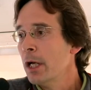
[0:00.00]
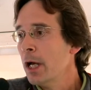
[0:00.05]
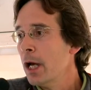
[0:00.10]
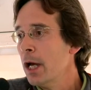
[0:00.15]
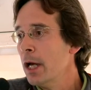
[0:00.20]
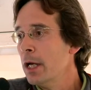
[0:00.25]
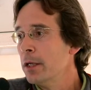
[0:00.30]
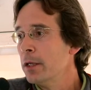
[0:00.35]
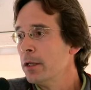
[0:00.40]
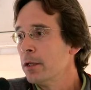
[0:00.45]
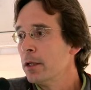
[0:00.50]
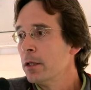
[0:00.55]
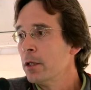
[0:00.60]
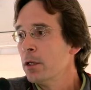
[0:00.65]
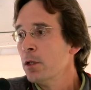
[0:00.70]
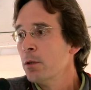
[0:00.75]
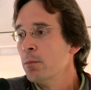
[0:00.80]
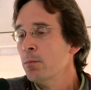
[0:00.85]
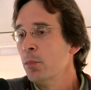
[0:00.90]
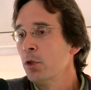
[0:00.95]
and
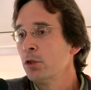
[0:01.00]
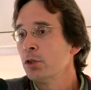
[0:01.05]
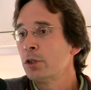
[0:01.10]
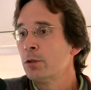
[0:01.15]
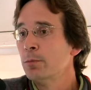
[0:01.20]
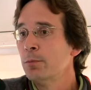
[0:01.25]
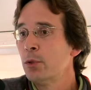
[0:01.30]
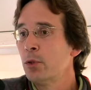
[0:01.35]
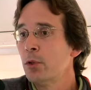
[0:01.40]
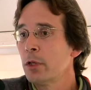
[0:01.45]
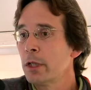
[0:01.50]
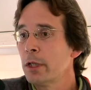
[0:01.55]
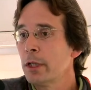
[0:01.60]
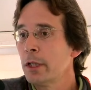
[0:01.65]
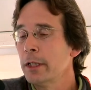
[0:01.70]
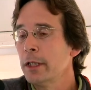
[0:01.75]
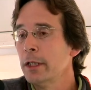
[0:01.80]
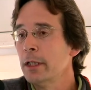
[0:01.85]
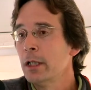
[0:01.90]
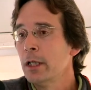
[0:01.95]
most
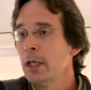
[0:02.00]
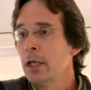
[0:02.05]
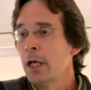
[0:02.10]
importantly,